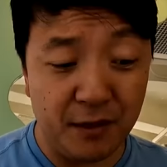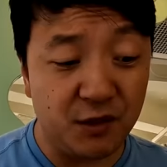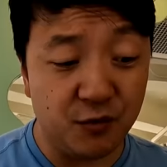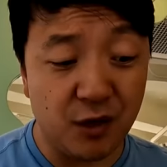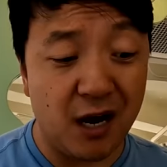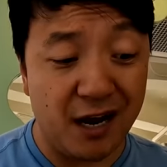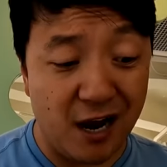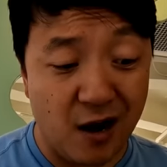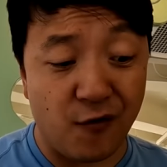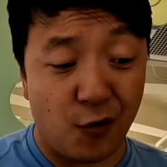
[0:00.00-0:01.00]
I mean, do not
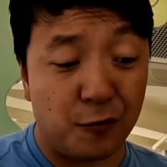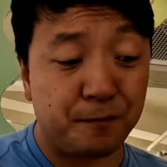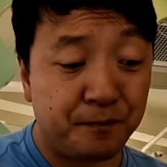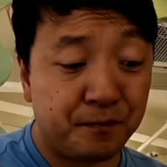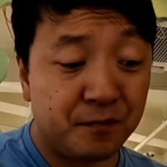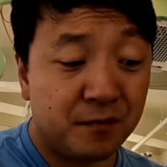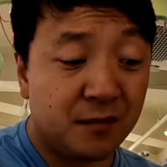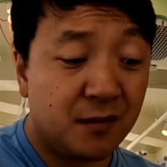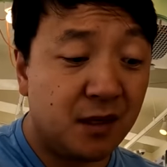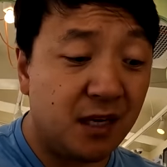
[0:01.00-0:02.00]
ever
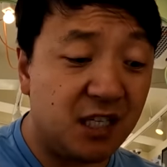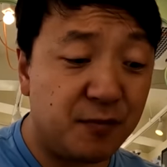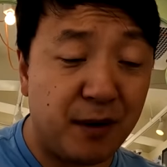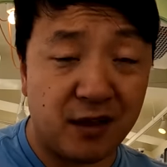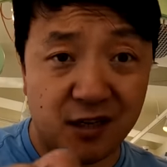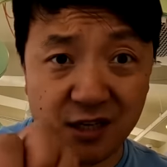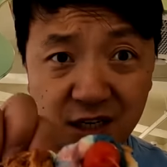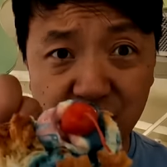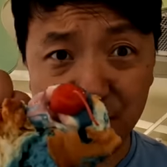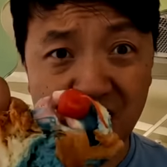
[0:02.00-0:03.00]
expect this
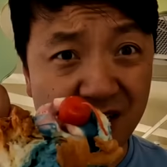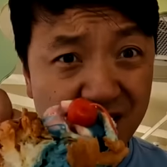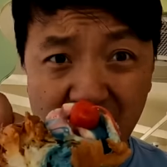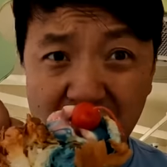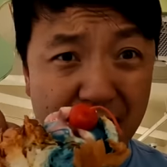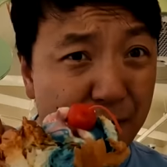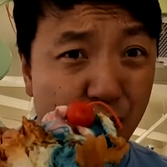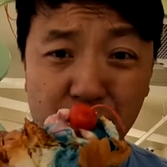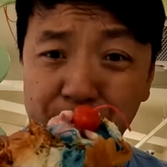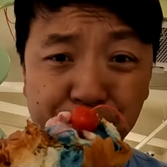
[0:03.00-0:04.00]
thing to be on
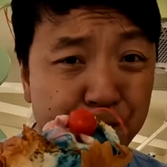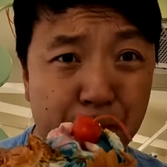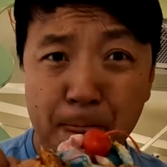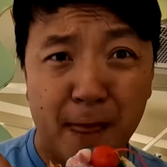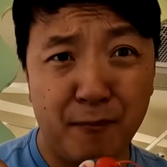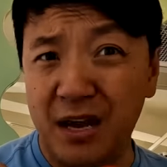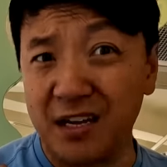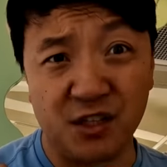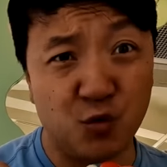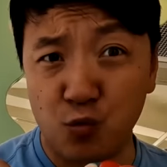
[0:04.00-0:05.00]
time or
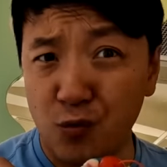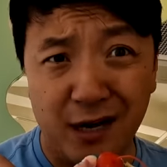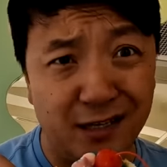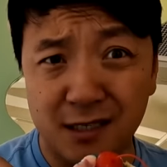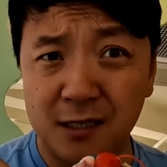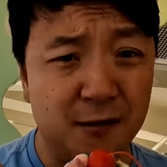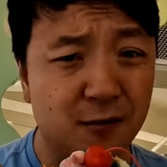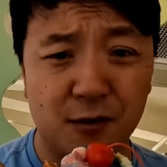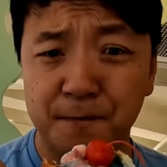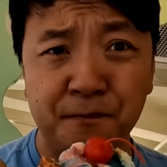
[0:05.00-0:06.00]
pay its rent
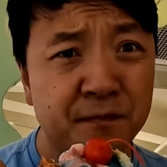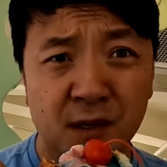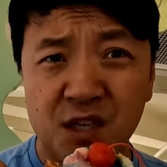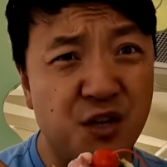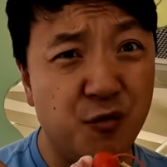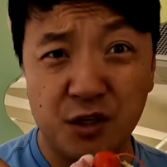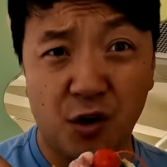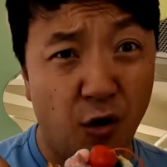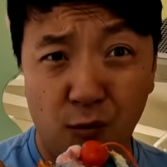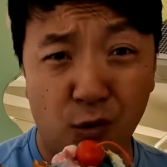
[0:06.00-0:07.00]
or do its
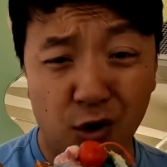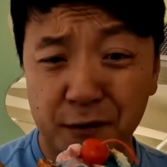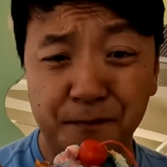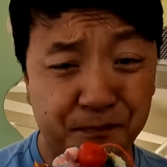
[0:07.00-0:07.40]
homework.